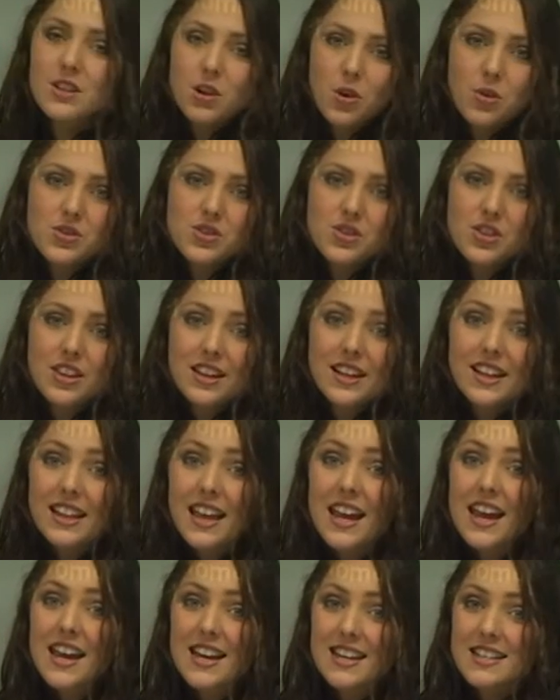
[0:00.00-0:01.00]
goes to the
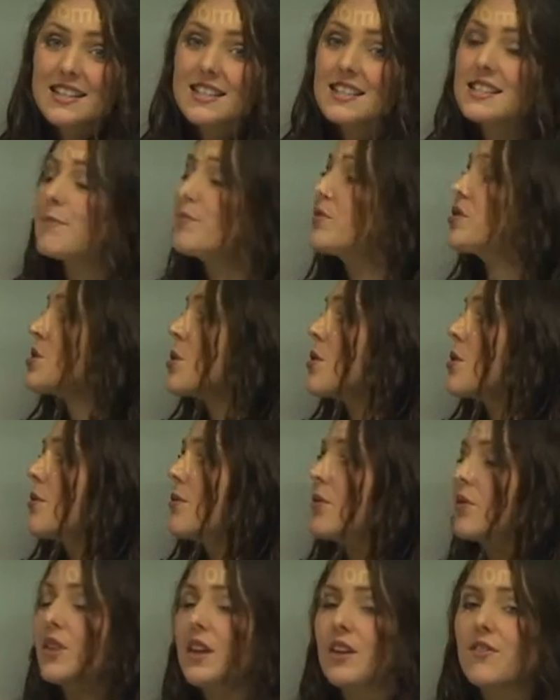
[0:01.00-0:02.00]
glands. So
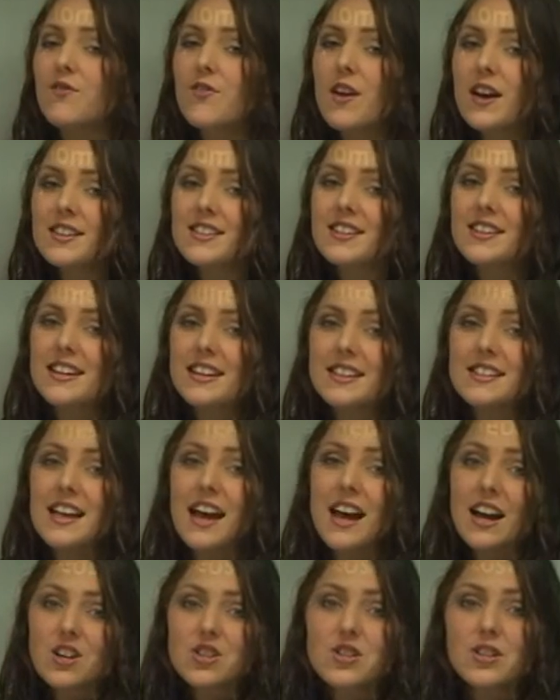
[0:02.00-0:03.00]
the effector is
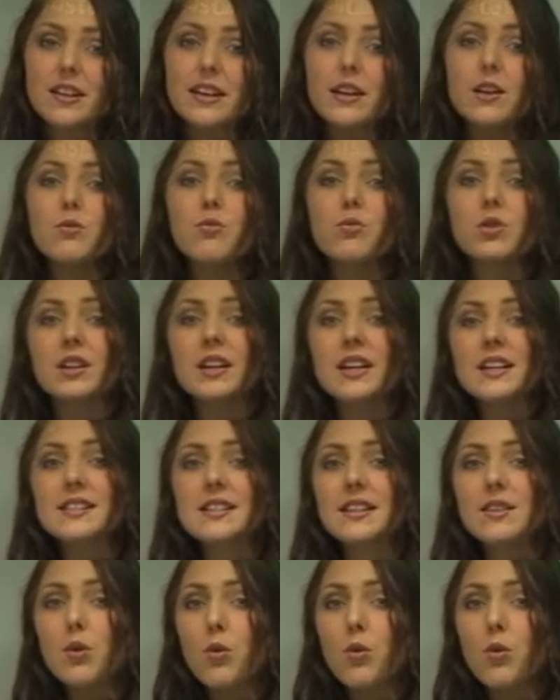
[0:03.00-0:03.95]
actually releasing the